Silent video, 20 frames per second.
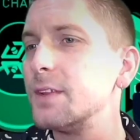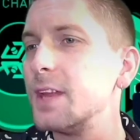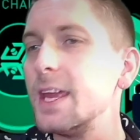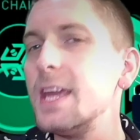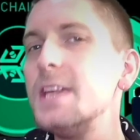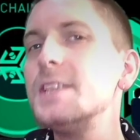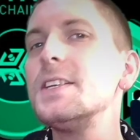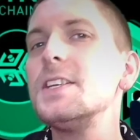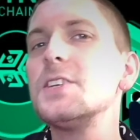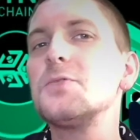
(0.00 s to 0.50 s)
The
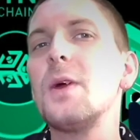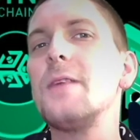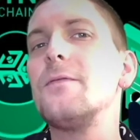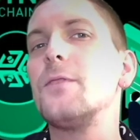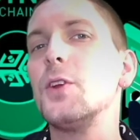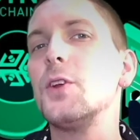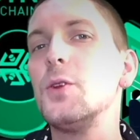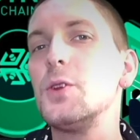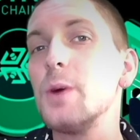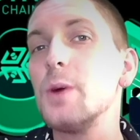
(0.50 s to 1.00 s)
easiest way for
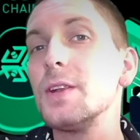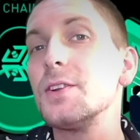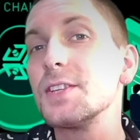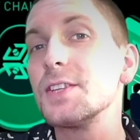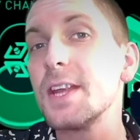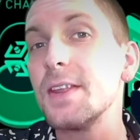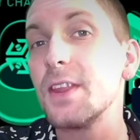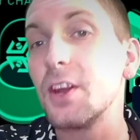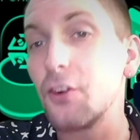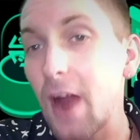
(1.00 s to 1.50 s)
you to
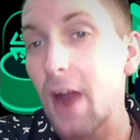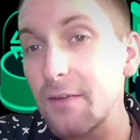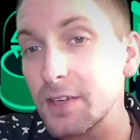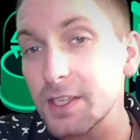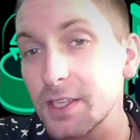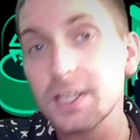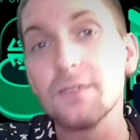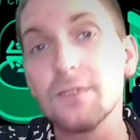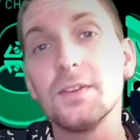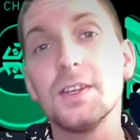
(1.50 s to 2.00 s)
understand the
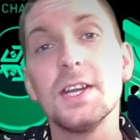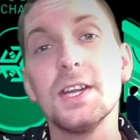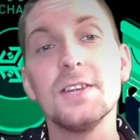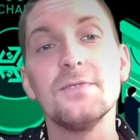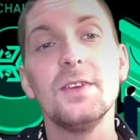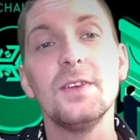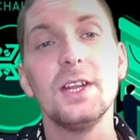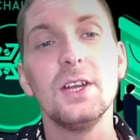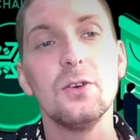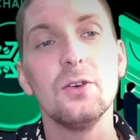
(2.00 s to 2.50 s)
gravity of today's
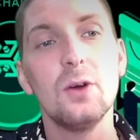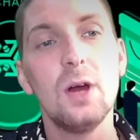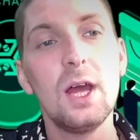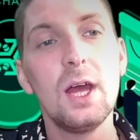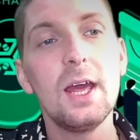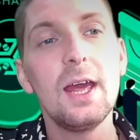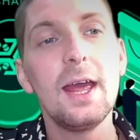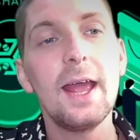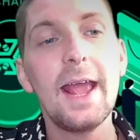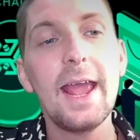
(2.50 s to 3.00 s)
video
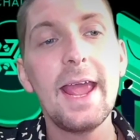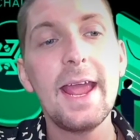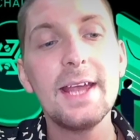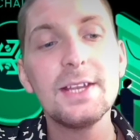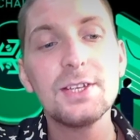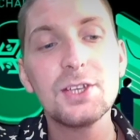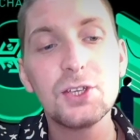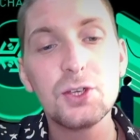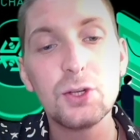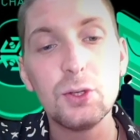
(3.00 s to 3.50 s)

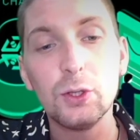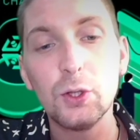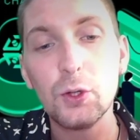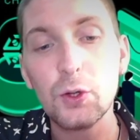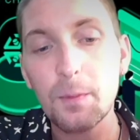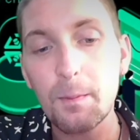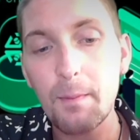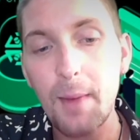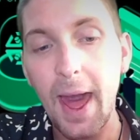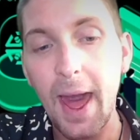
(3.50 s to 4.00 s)
is to
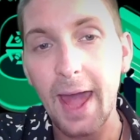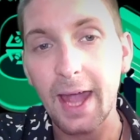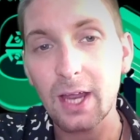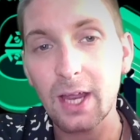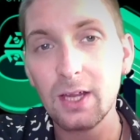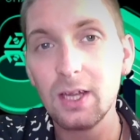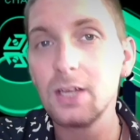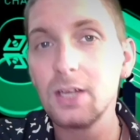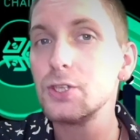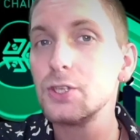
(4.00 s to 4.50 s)
look back
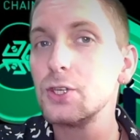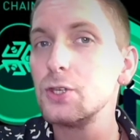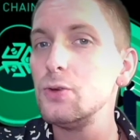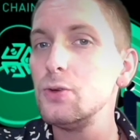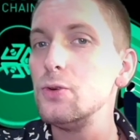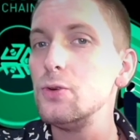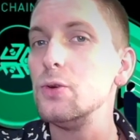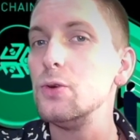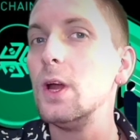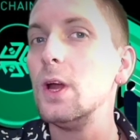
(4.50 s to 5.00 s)

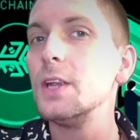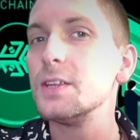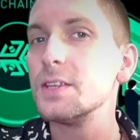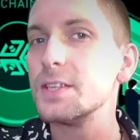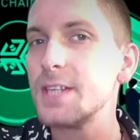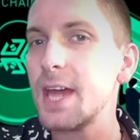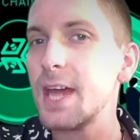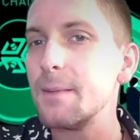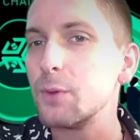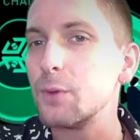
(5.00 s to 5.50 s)
to
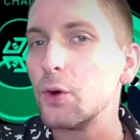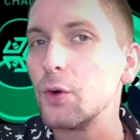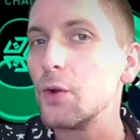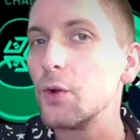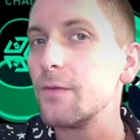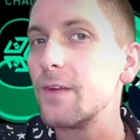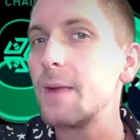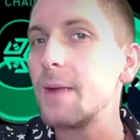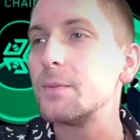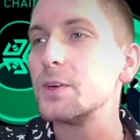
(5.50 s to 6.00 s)
December or
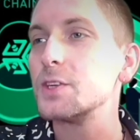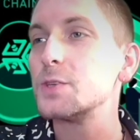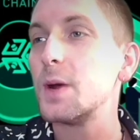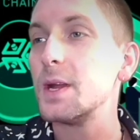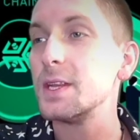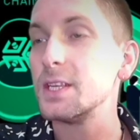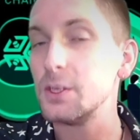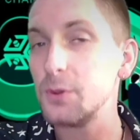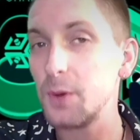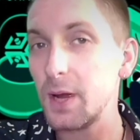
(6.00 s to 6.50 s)
November
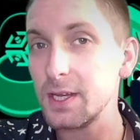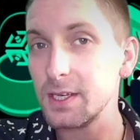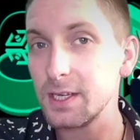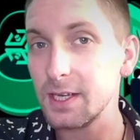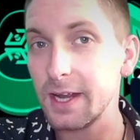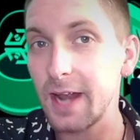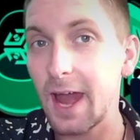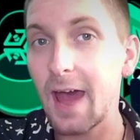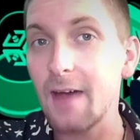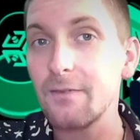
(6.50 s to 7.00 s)
2020
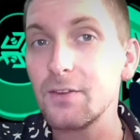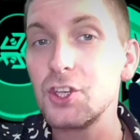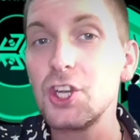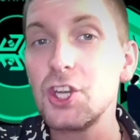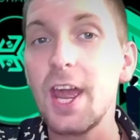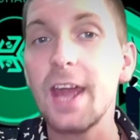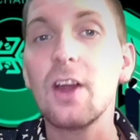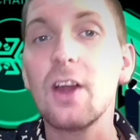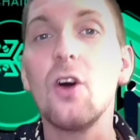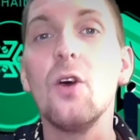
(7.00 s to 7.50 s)
and have a
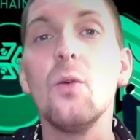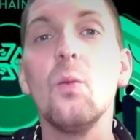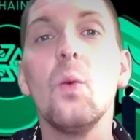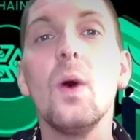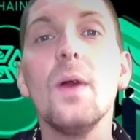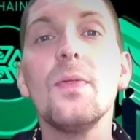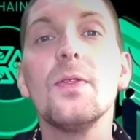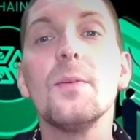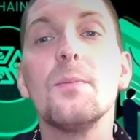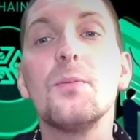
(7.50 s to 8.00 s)
check on
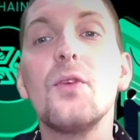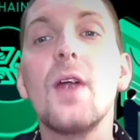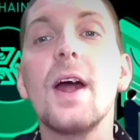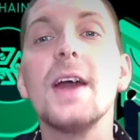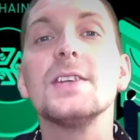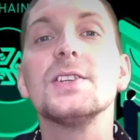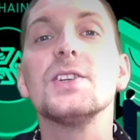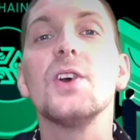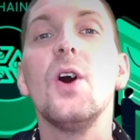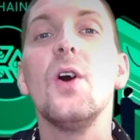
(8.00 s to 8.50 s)
what the
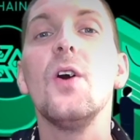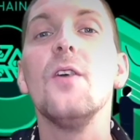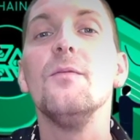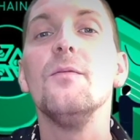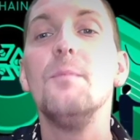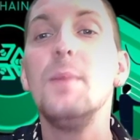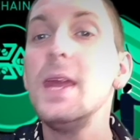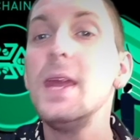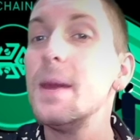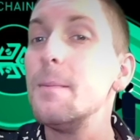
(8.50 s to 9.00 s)
price of
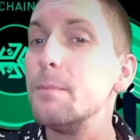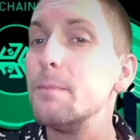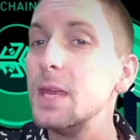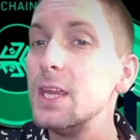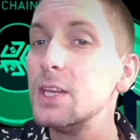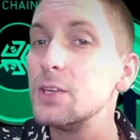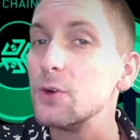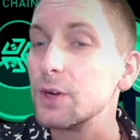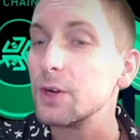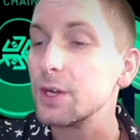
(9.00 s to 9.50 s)
BNB
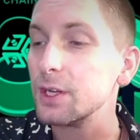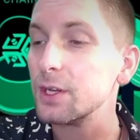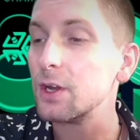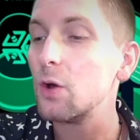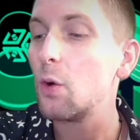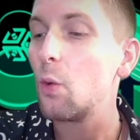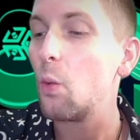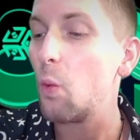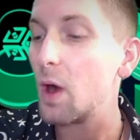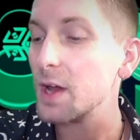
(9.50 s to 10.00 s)
token
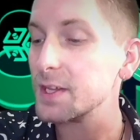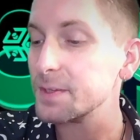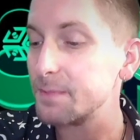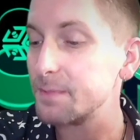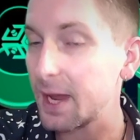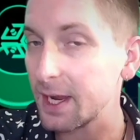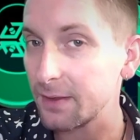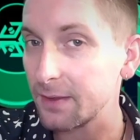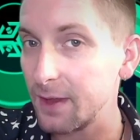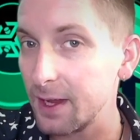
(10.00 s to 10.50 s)
was
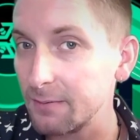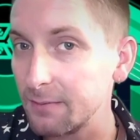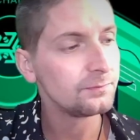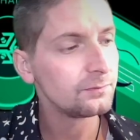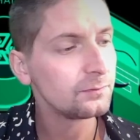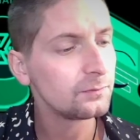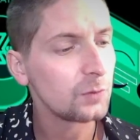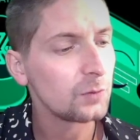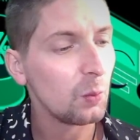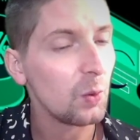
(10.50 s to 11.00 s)
back then.
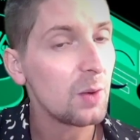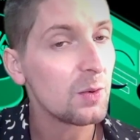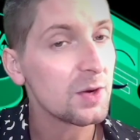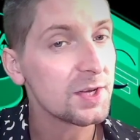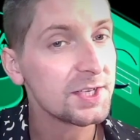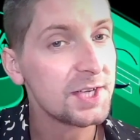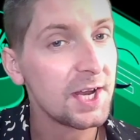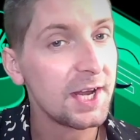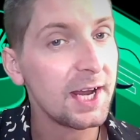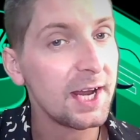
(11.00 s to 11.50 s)
We were
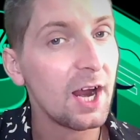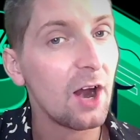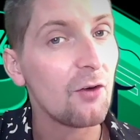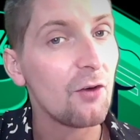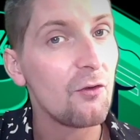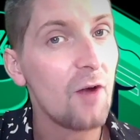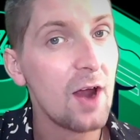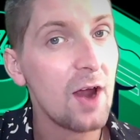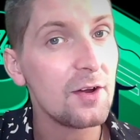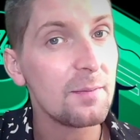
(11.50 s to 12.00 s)
sitting
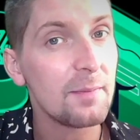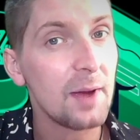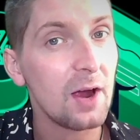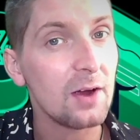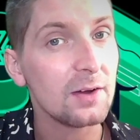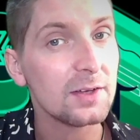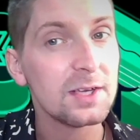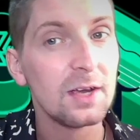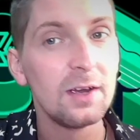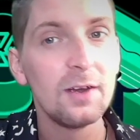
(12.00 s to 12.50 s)
around
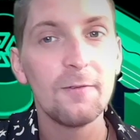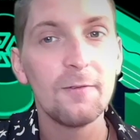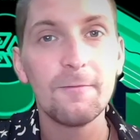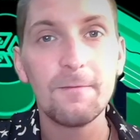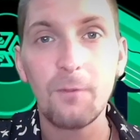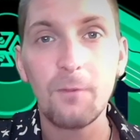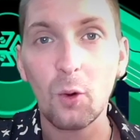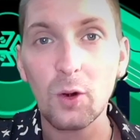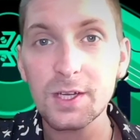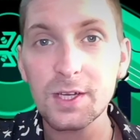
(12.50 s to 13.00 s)
about
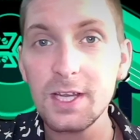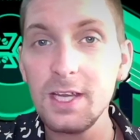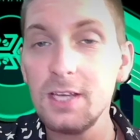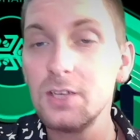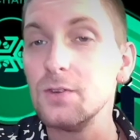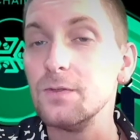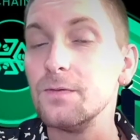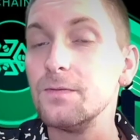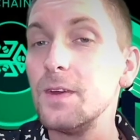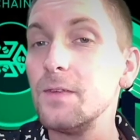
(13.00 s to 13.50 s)
$40
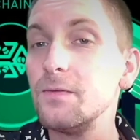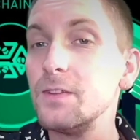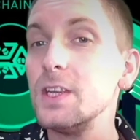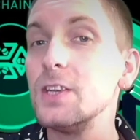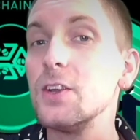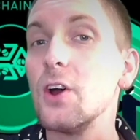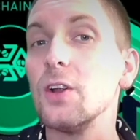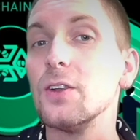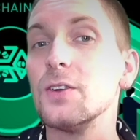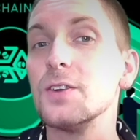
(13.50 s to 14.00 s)
to
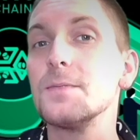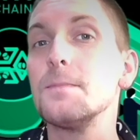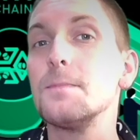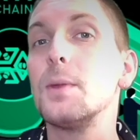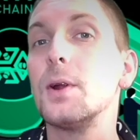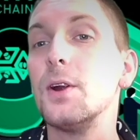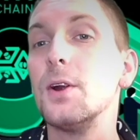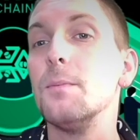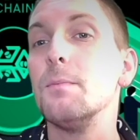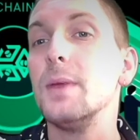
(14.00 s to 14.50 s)
$50
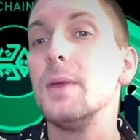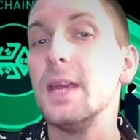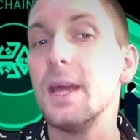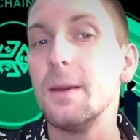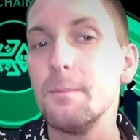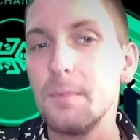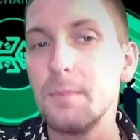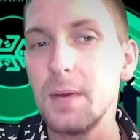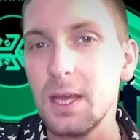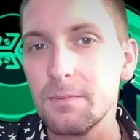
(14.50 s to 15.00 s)
per
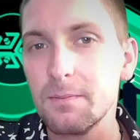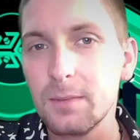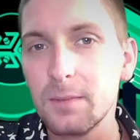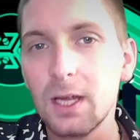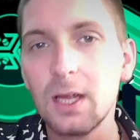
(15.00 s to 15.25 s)
BNB.